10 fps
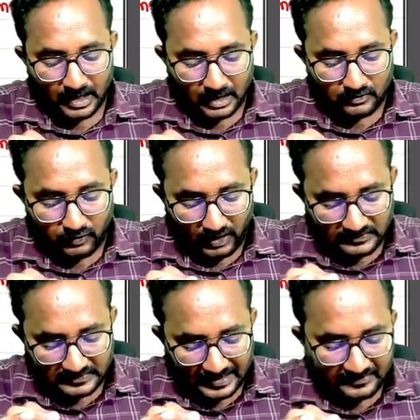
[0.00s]

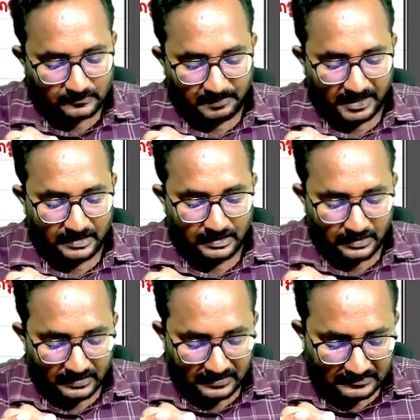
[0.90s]
advance tax paid
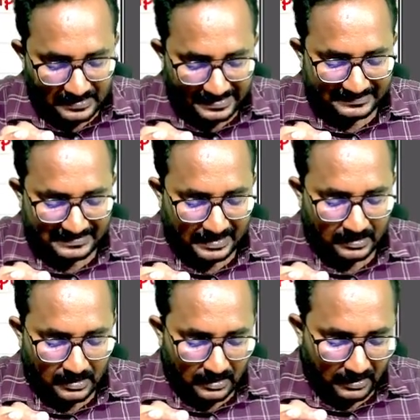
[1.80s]
is less than